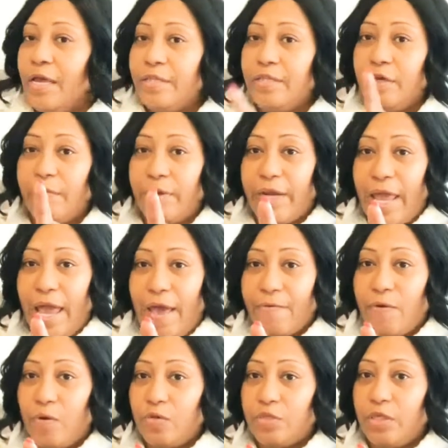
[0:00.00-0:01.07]
The one I have
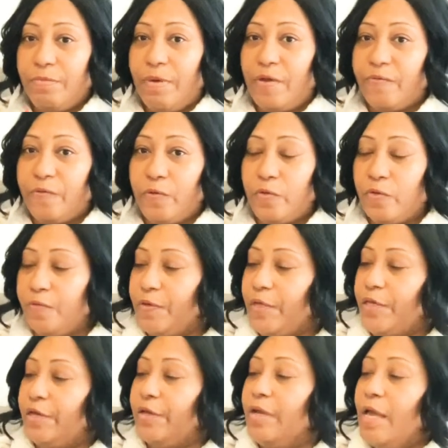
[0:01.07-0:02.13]
holding my phone over
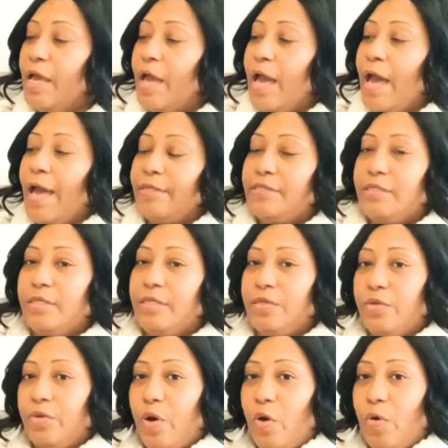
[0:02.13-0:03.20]
here has a
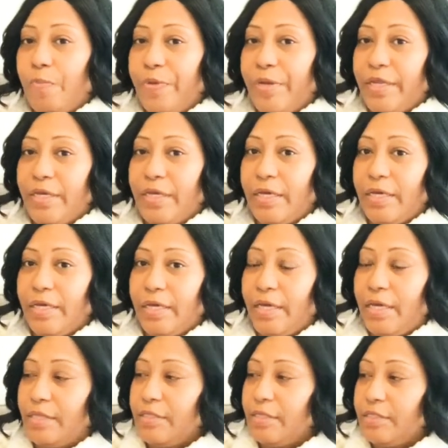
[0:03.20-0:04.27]
little opening
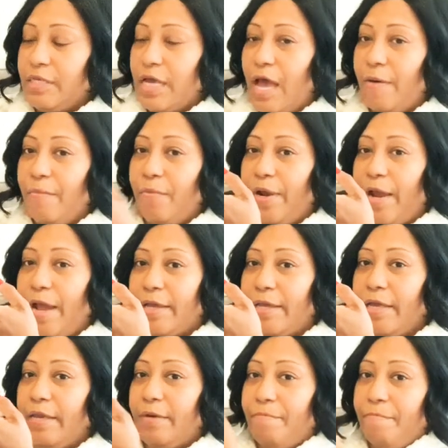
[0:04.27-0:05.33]
in the top where I
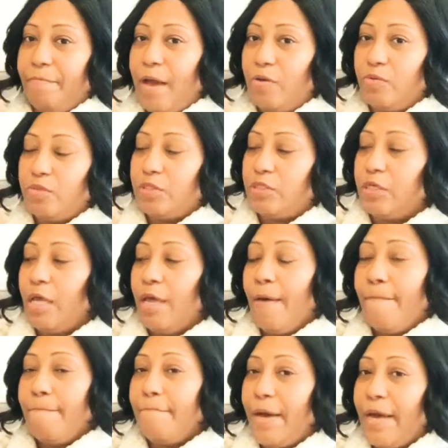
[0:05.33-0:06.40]
can mount
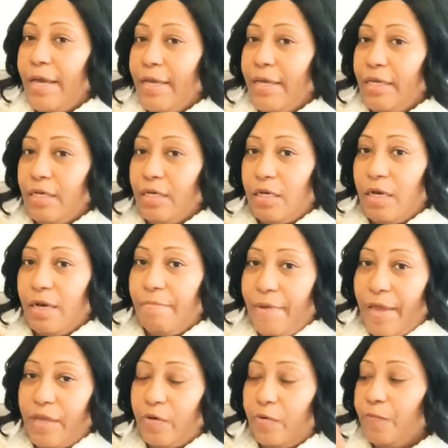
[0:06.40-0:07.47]
my uh,
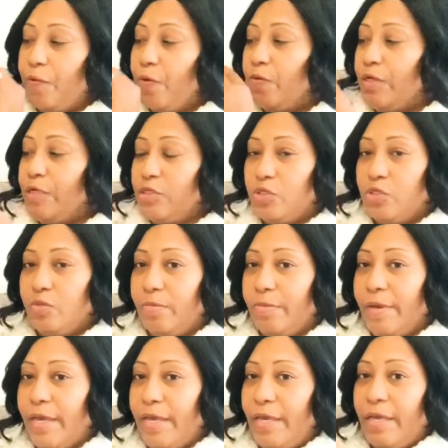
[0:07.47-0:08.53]
microphone into
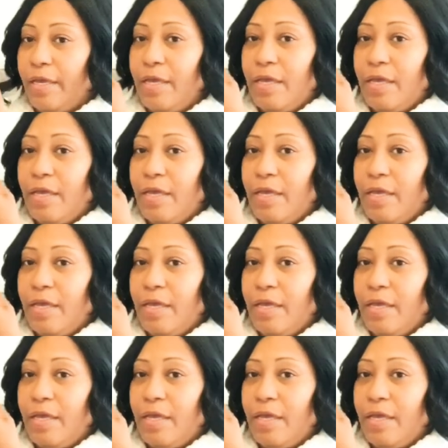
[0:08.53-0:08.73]
my